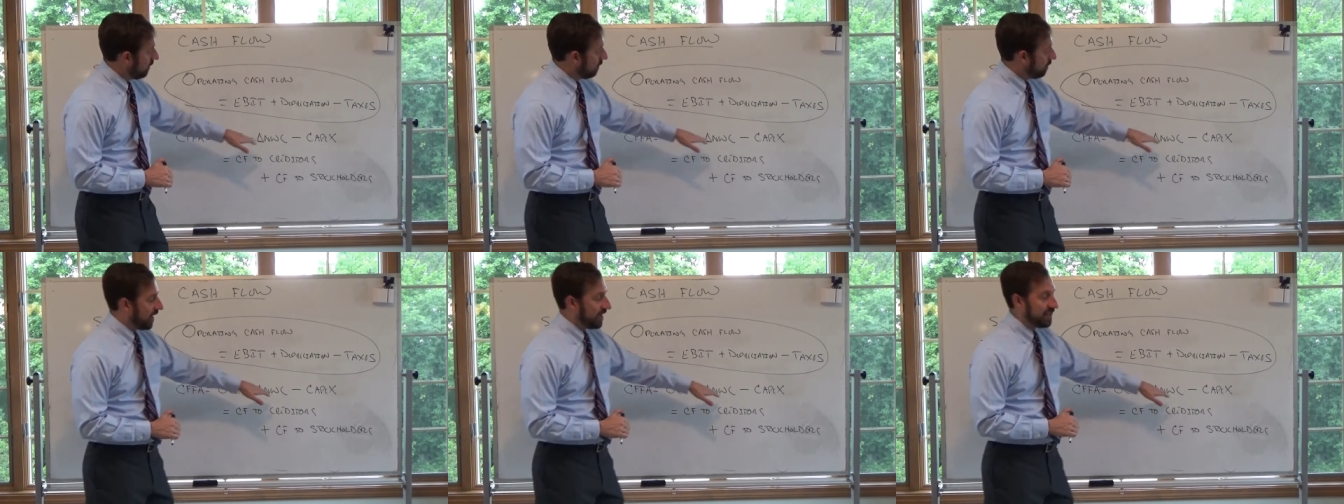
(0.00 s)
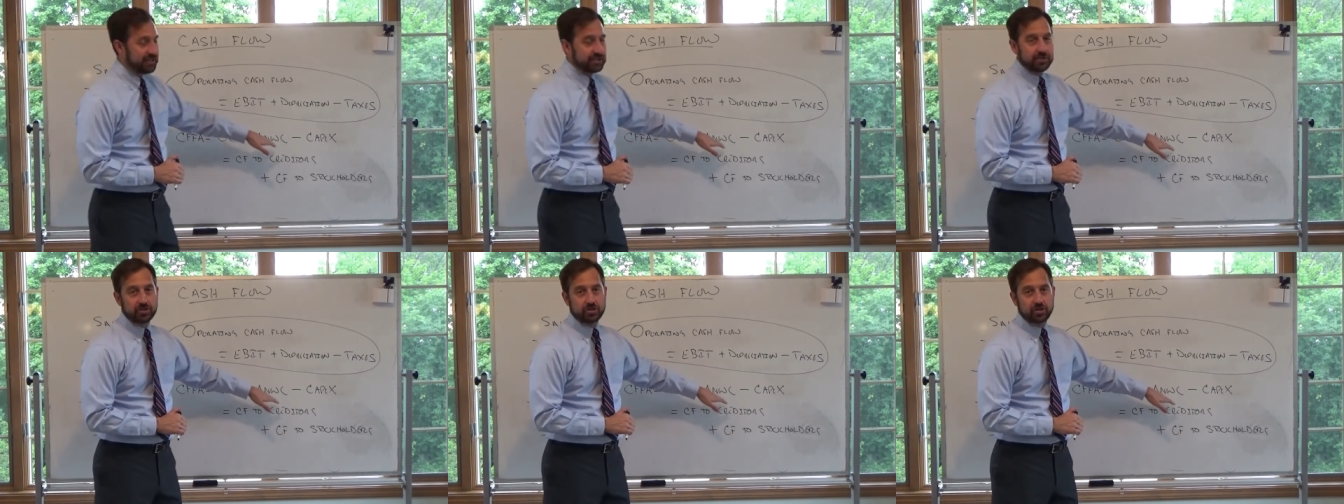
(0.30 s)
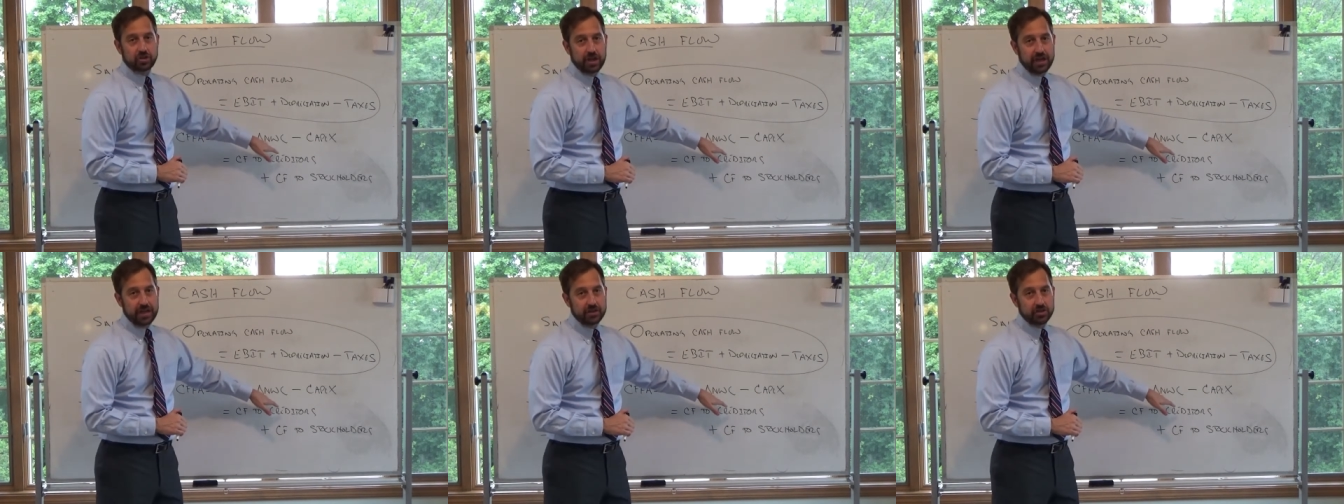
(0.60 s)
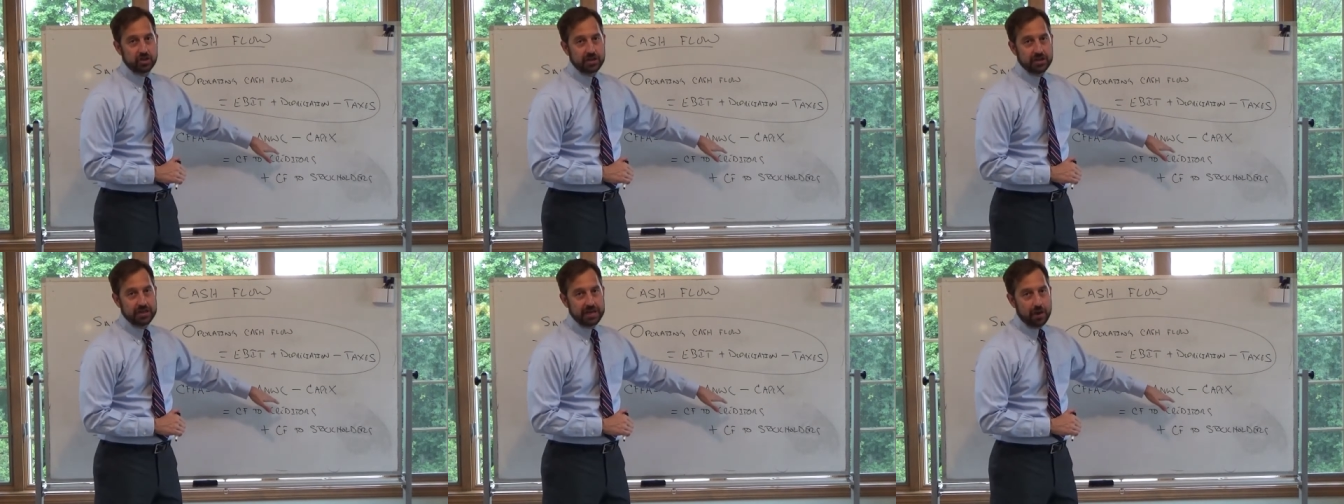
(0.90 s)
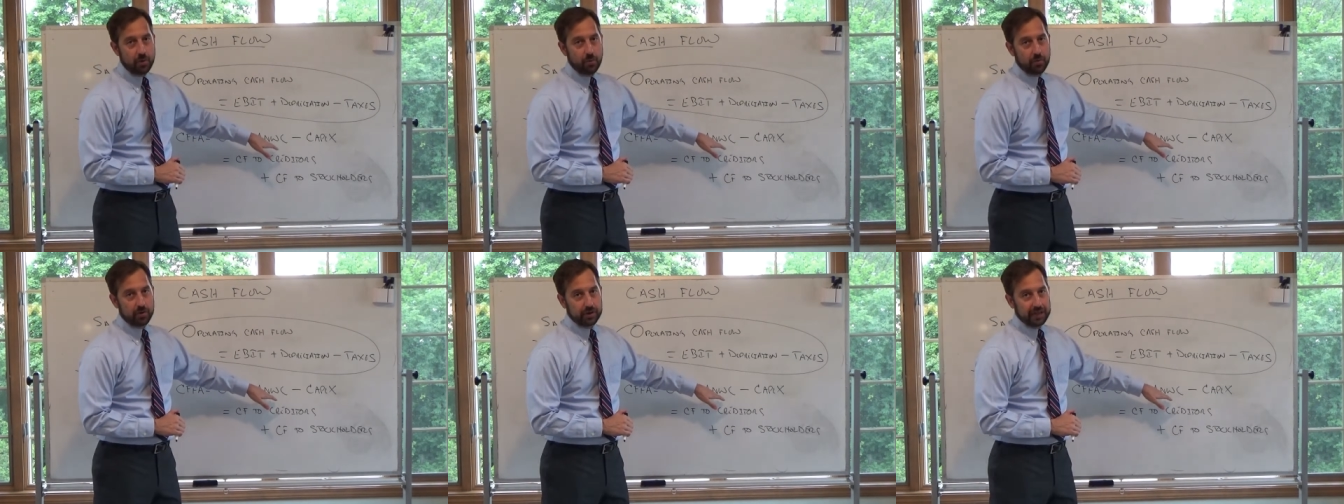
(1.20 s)
minus the change in
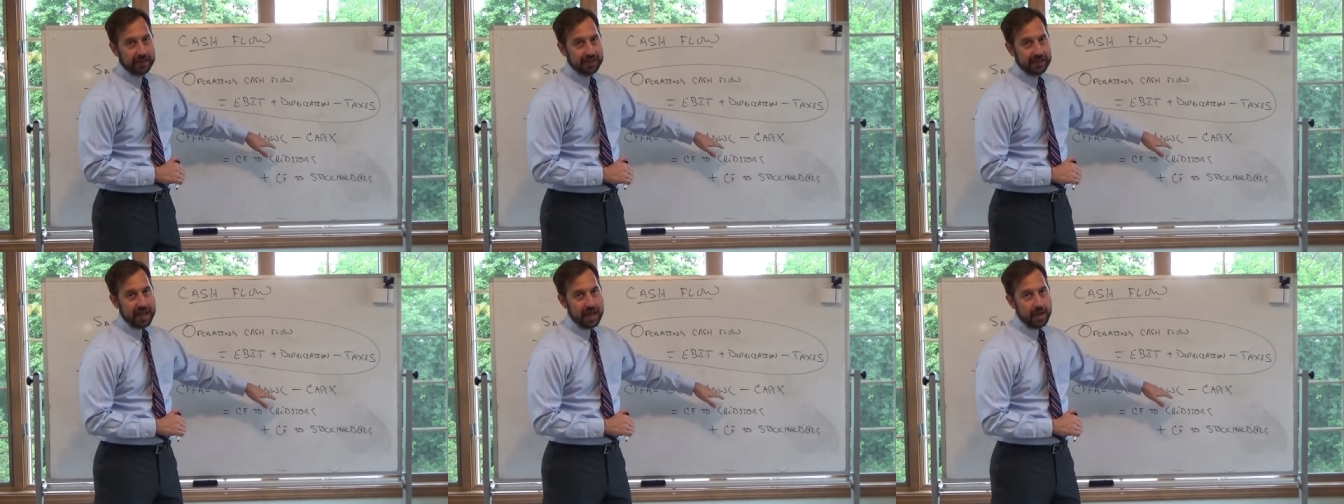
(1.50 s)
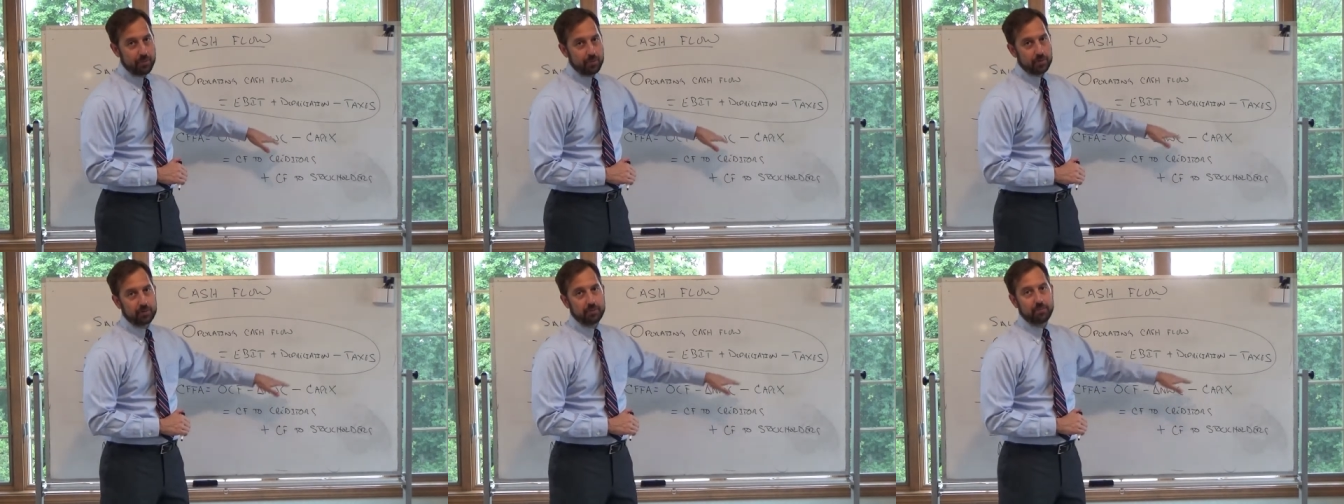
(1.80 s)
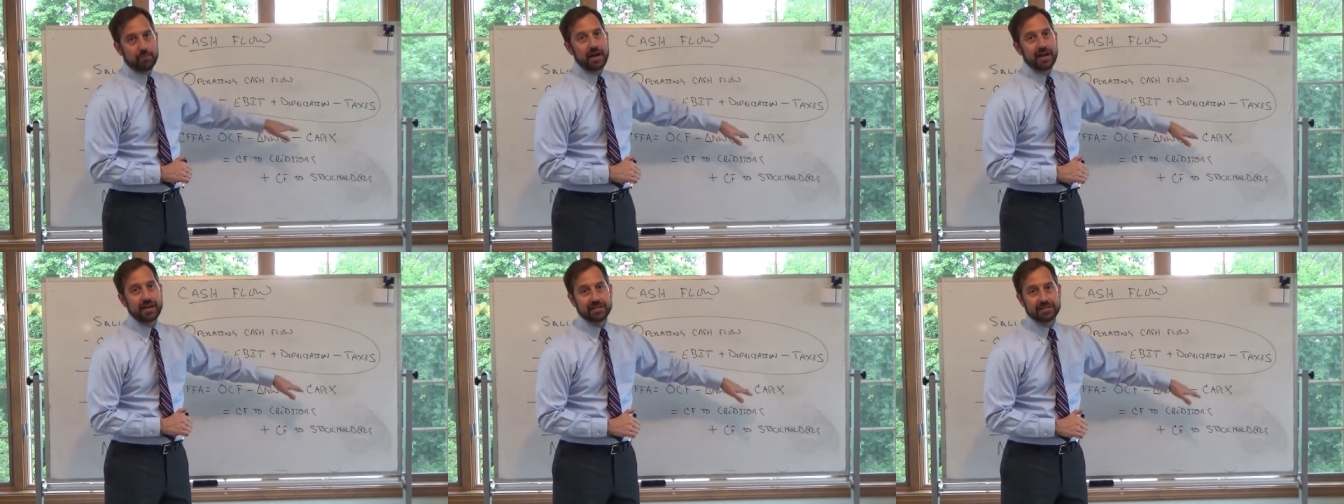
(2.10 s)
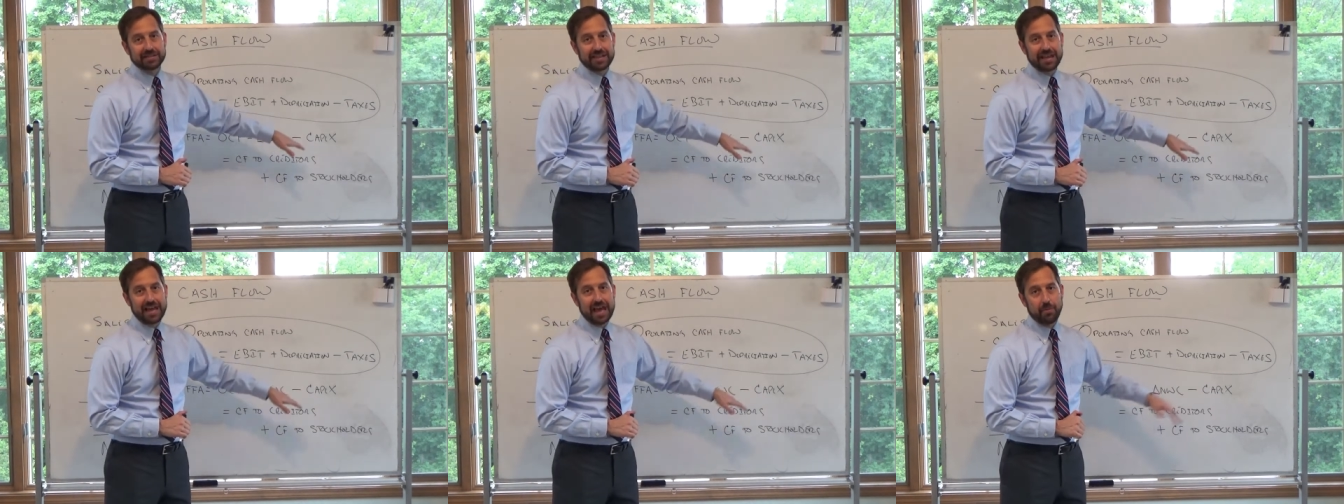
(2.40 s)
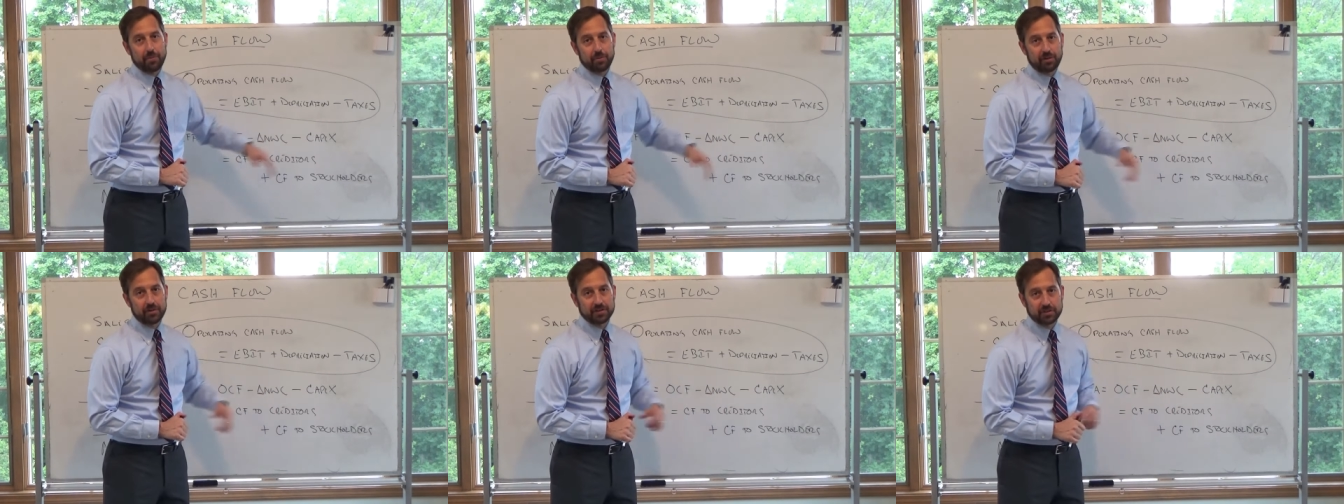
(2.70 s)
net working capital minus
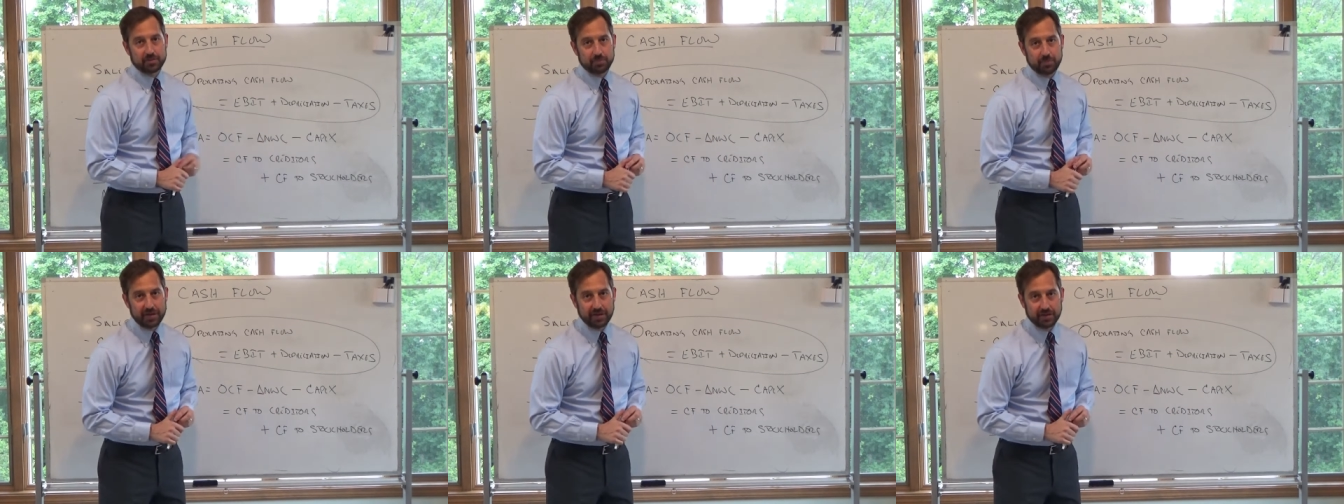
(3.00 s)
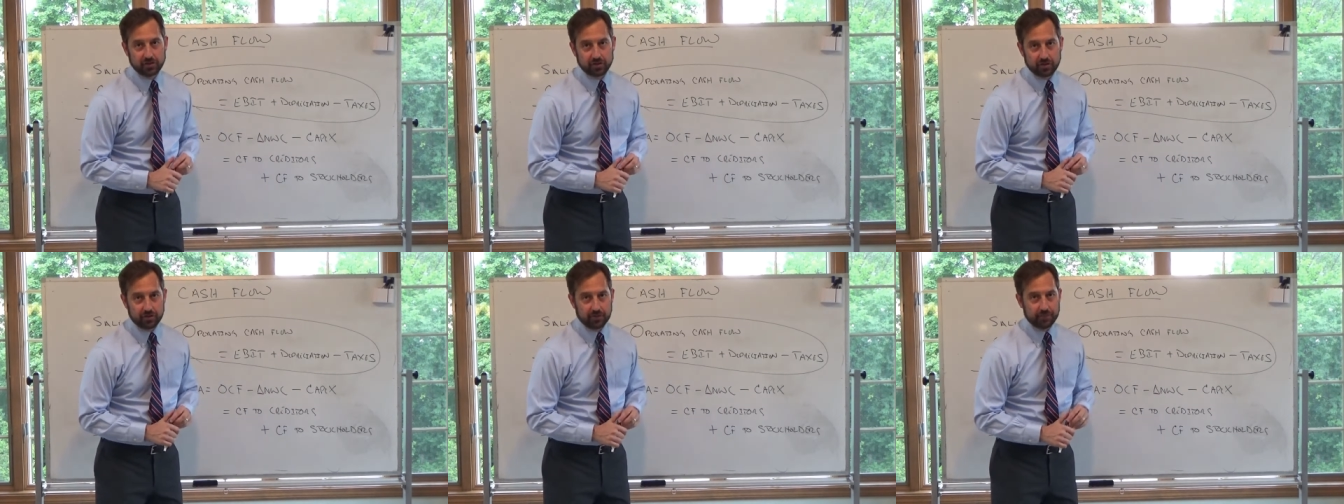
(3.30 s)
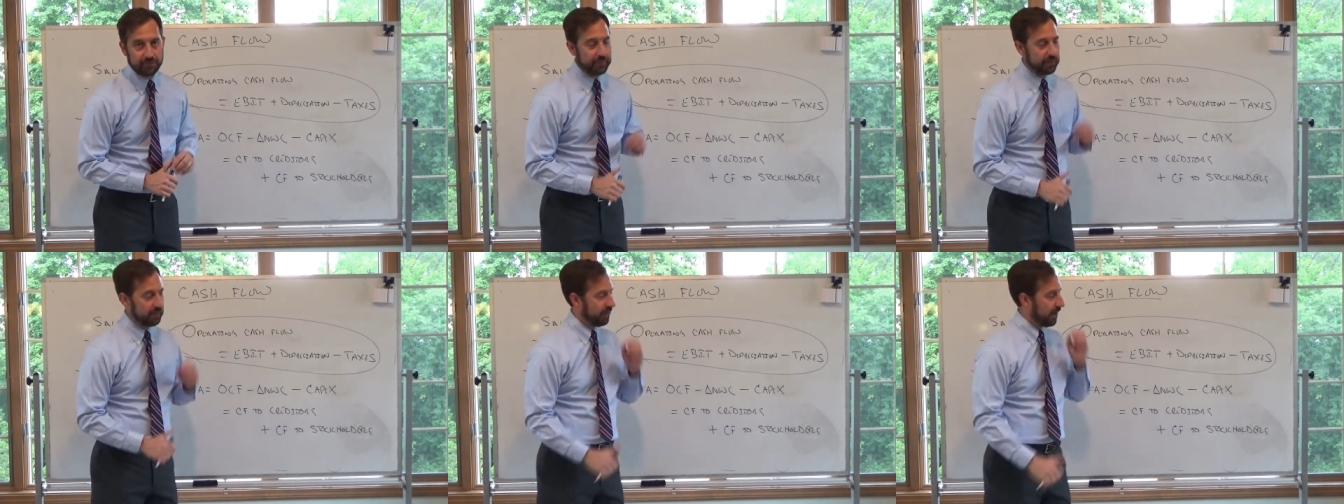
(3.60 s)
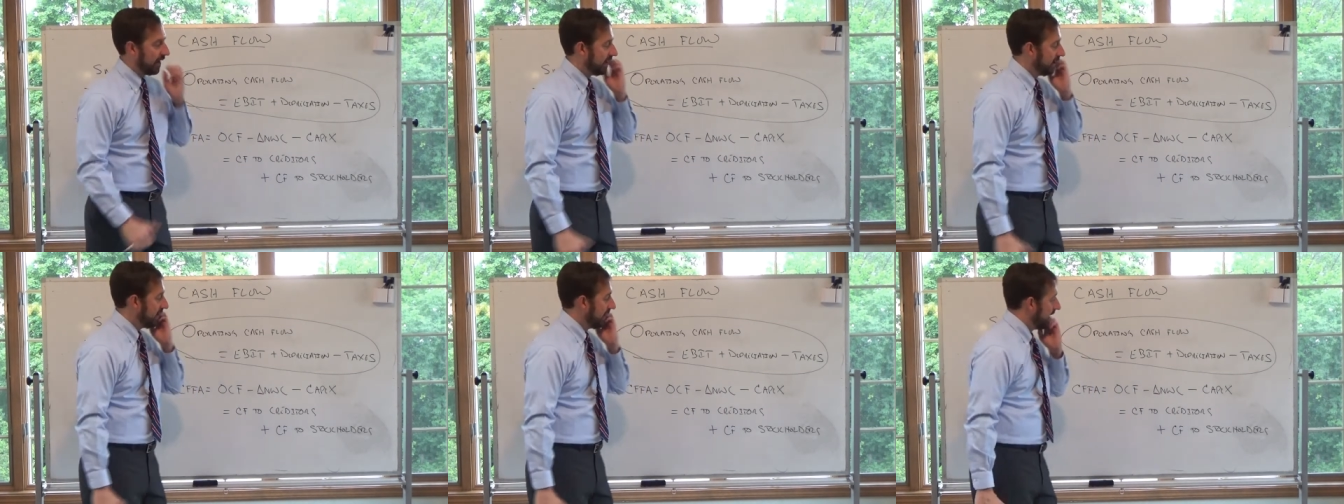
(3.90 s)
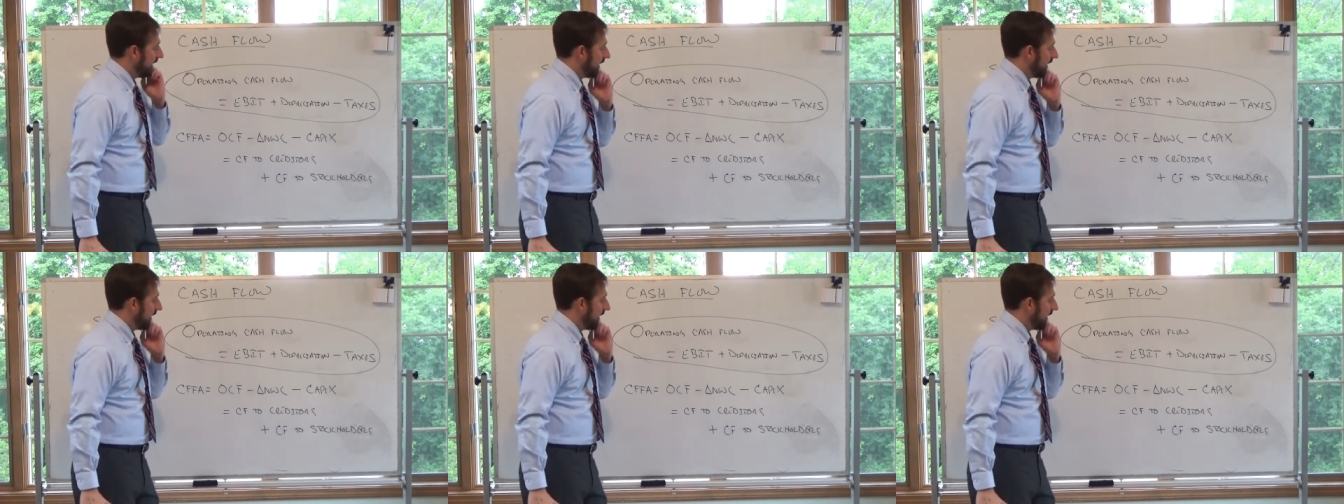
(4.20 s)
capital expenditure, right?